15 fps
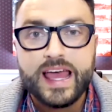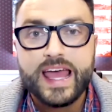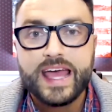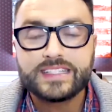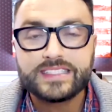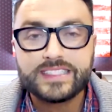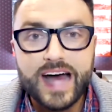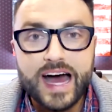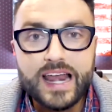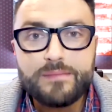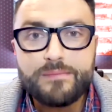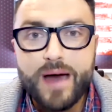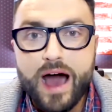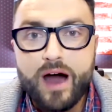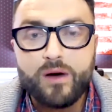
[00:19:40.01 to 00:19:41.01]
It's not
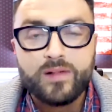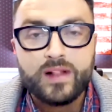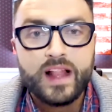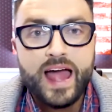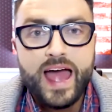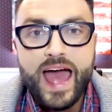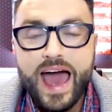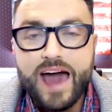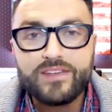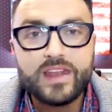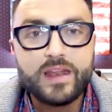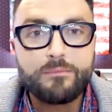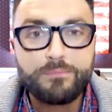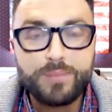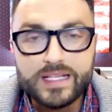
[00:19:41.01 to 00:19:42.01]
about having
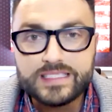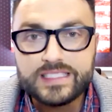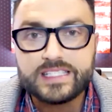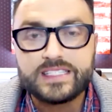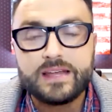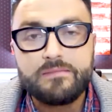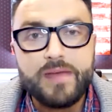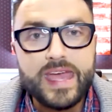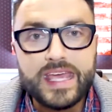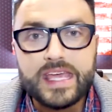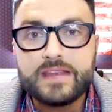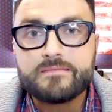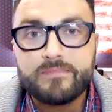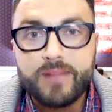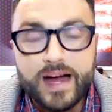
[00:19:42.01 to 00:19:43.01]
a business and
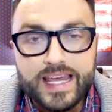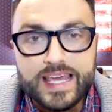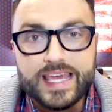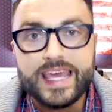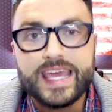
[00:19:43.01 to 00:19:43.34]
making money.